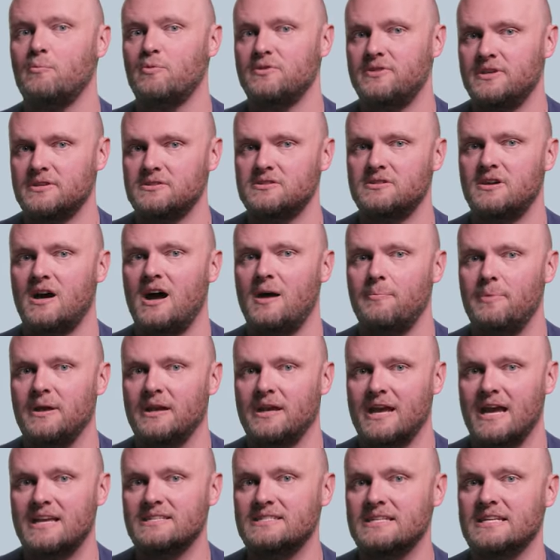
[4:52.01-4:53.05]
with this
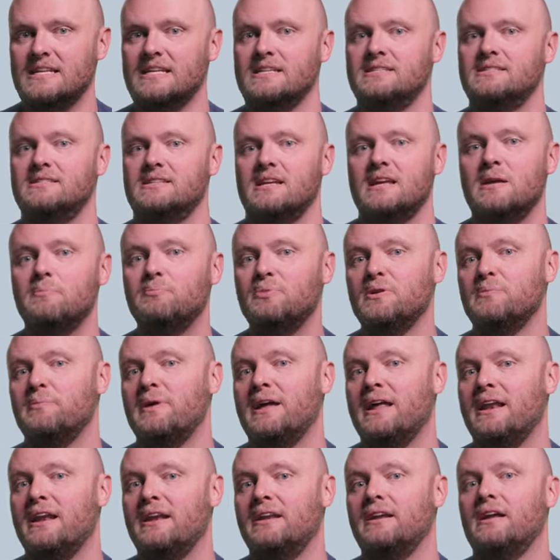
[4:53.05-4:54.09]
topic as it has
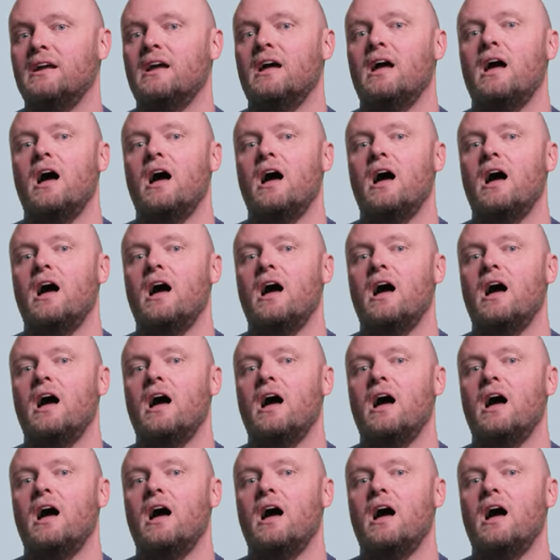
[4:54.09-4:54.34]
implemented